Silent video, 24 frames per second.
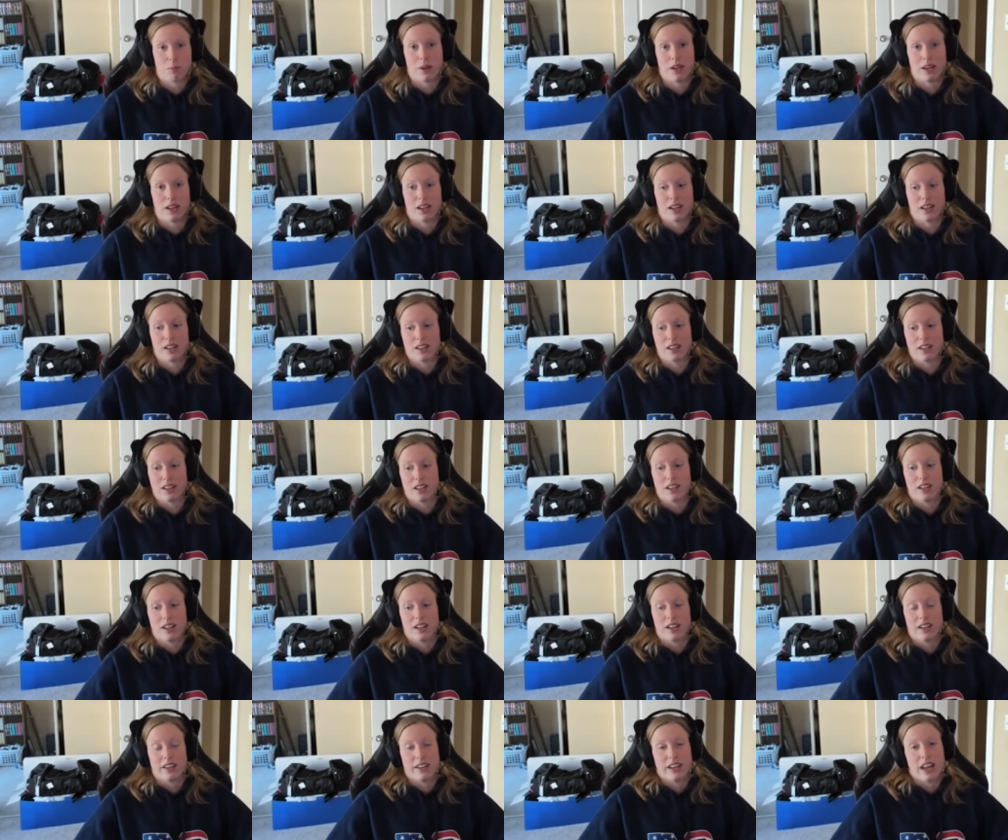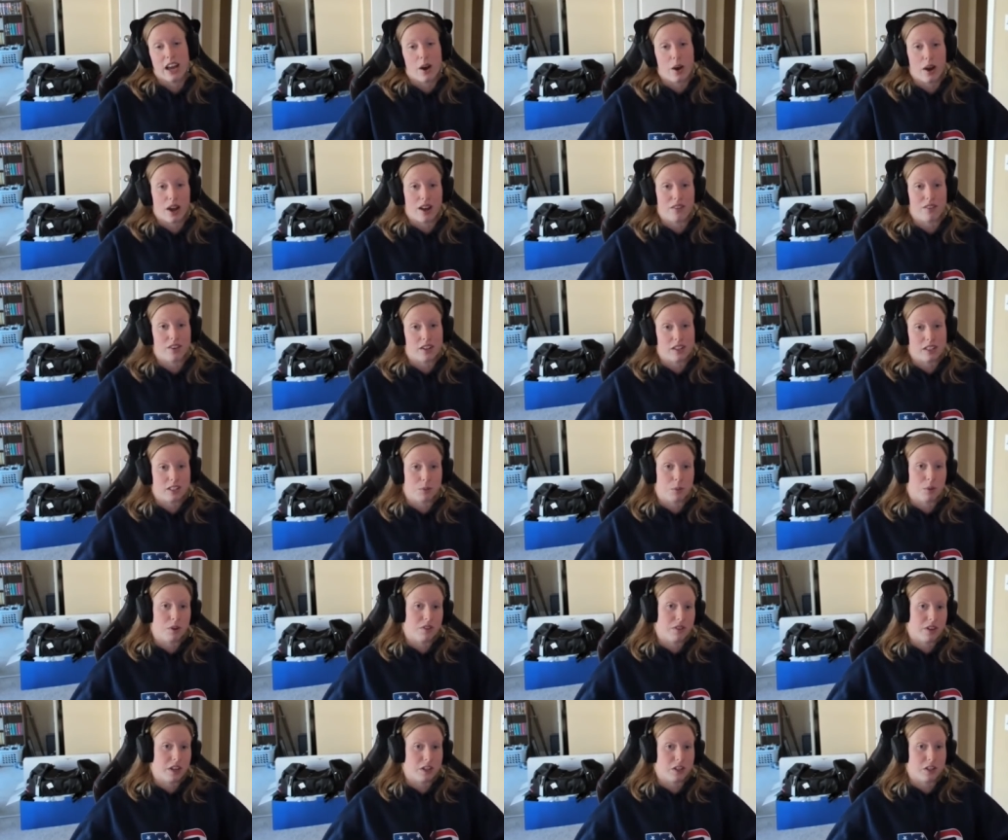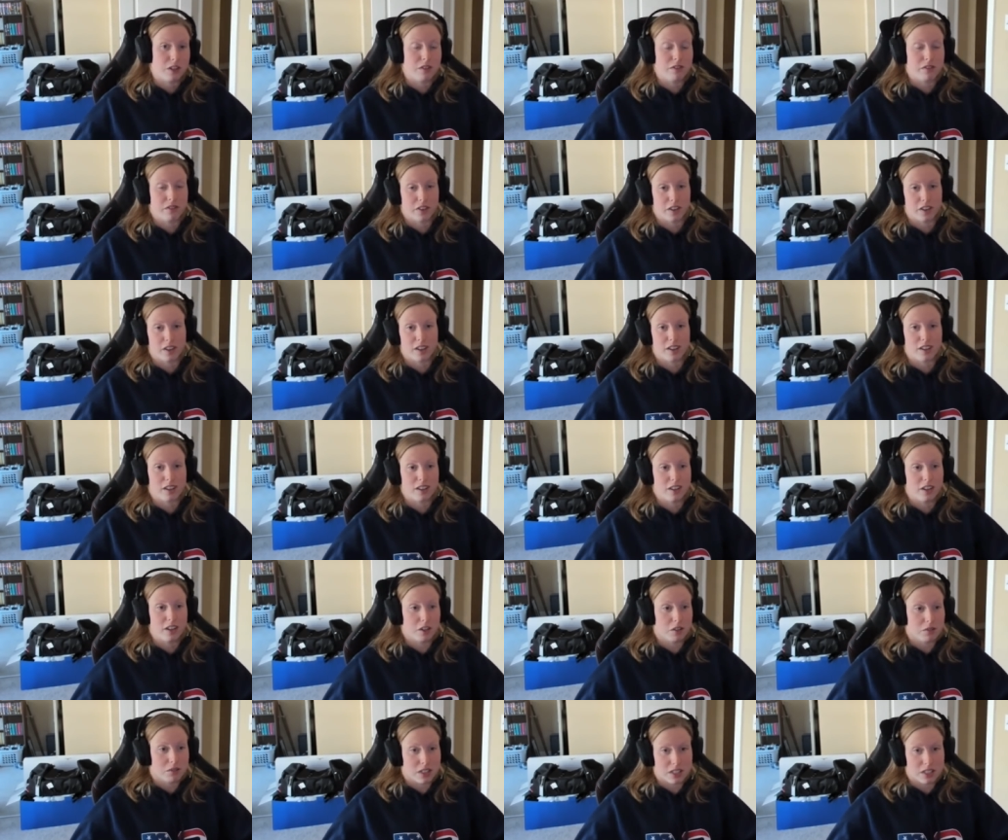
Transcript: But now I have all this motivation for, you know,